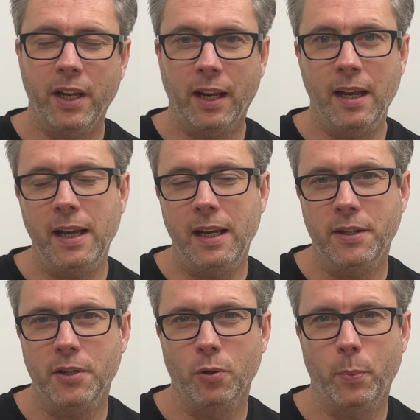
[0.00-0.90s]
clearly
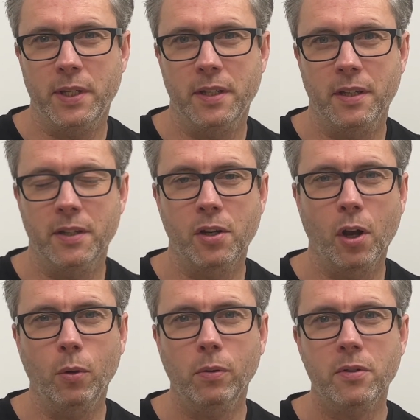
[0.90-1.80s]
to your business's
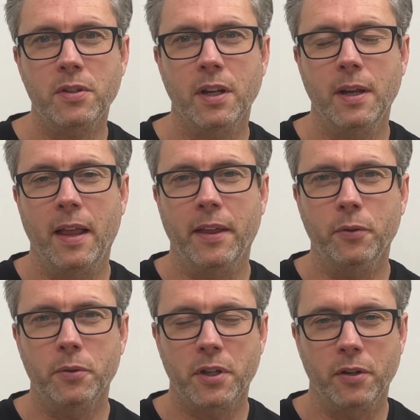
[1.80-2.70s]
goals and
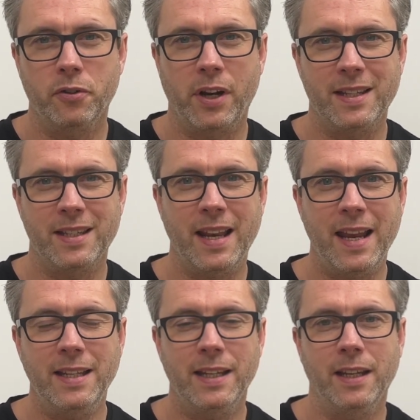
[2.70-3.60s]
also
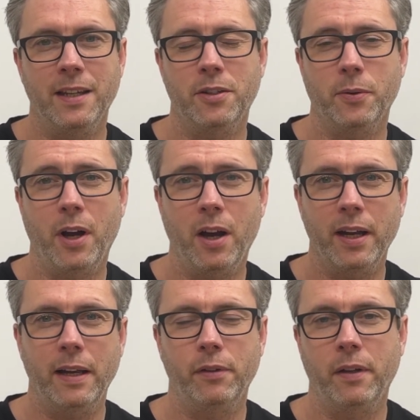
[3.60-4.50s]
translated into a high
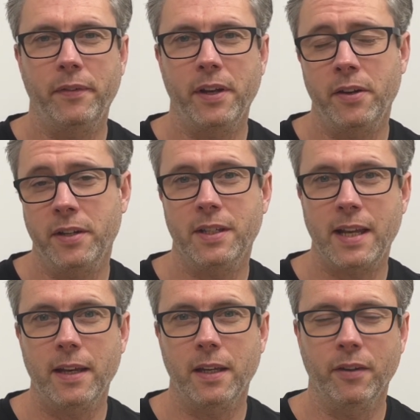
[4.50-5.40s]
level of an
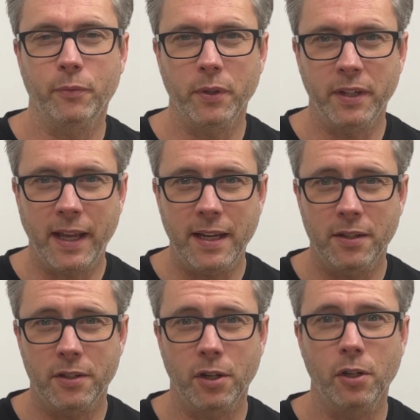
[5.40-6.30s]
understanding of what the
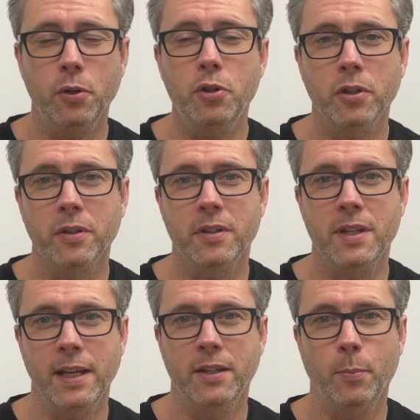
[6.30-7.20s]
data solutions
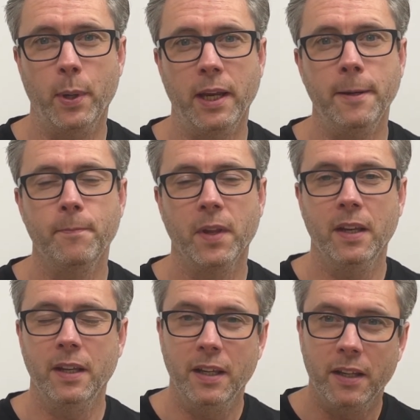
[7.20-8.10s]
need to be.
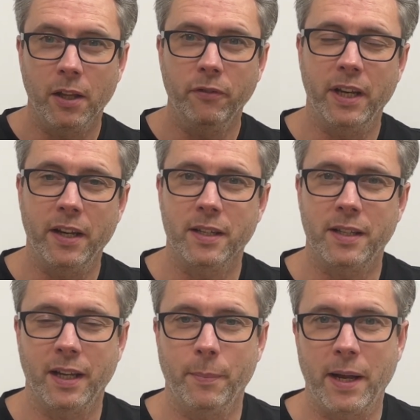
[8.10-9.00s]
The other really nice
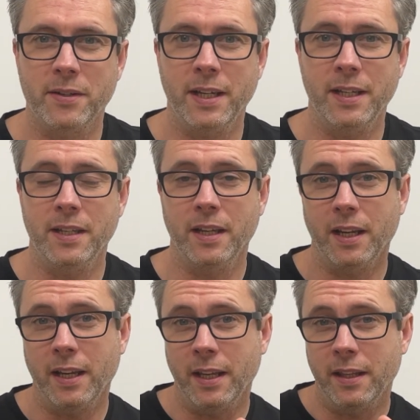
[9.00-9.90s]
thing about it is that
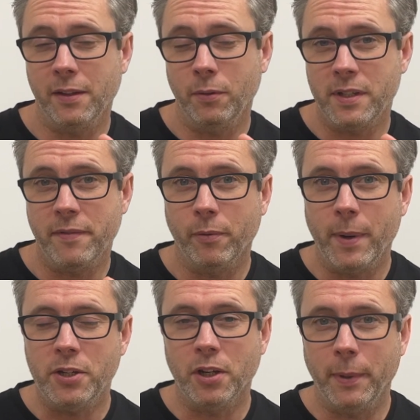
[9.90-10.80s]
all this
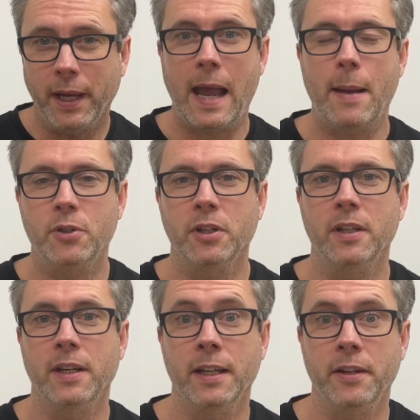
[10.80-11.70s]
information can be captured
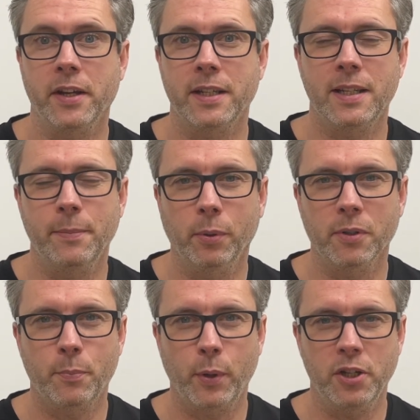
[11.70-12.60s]
in a nice simple
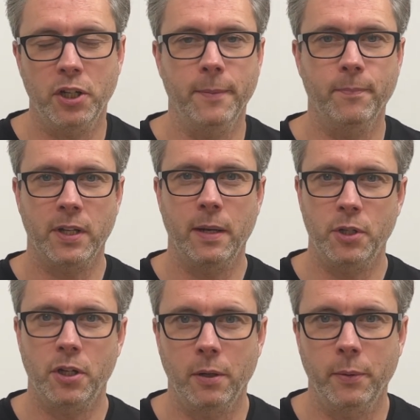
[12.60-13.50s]
spreadsheet. So let me
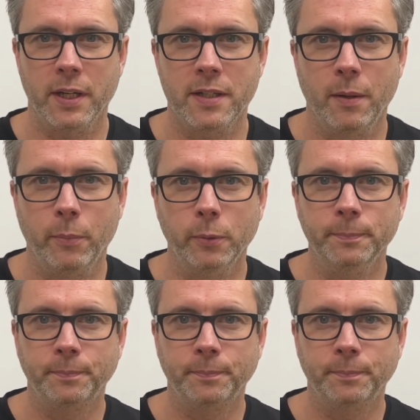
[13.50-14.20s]
show you an example.